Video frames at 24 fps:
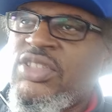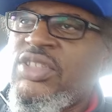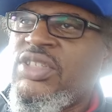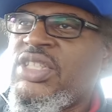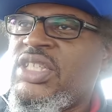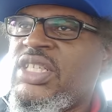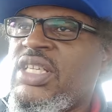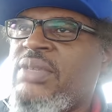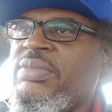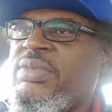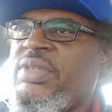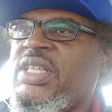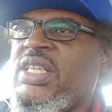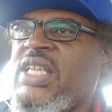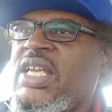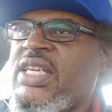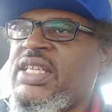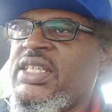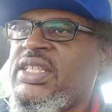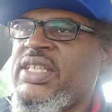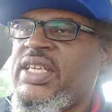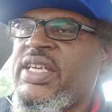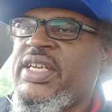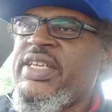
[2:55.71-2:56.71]
or something
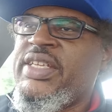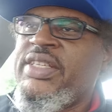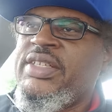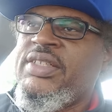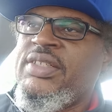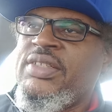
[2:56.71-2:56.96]
like that.